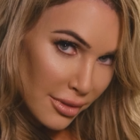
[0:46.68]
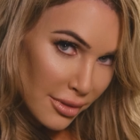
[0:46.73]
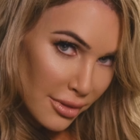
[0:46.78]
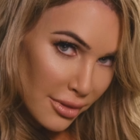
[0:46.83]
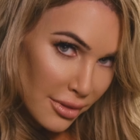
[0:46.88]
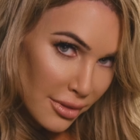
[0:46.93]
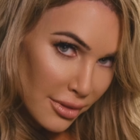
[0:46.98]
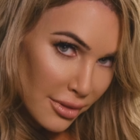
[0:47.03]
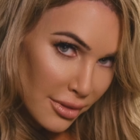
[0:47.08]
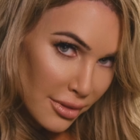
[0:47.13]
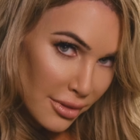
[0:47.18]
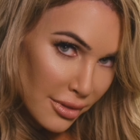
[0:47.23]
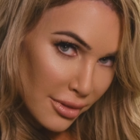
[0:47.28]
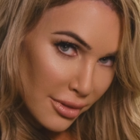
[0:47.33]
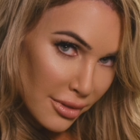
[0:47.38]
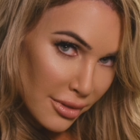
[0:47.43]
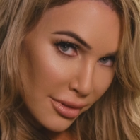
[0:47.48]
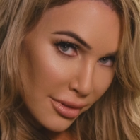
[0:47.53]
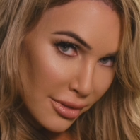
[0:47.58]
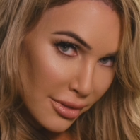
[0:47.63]

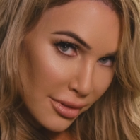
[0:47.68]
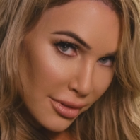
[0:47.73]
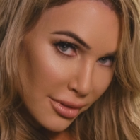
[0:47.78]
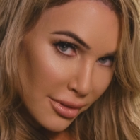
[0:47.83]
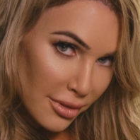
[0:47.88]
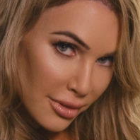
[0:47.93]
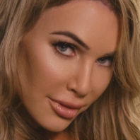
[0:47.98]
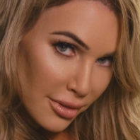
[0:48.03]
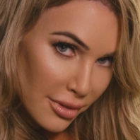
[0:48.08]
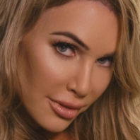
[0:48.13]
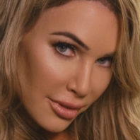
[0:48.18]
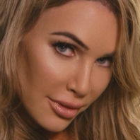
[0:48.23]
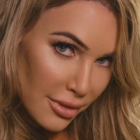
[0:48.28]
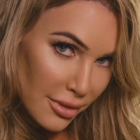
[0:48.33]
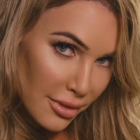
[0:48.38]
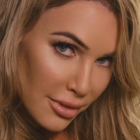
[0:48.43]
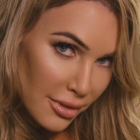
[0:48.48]
[no speech]